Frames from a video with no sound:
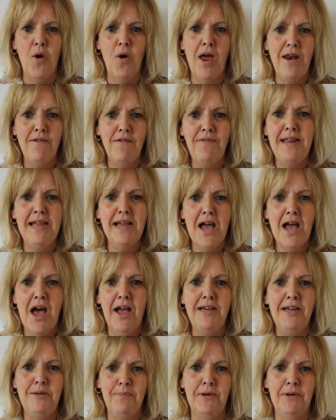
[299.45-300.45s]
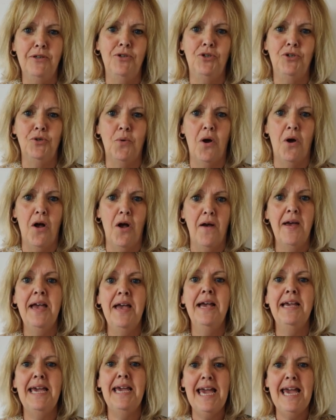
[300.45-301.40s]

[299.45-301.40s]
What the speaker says: What a lovely kind bunch you are.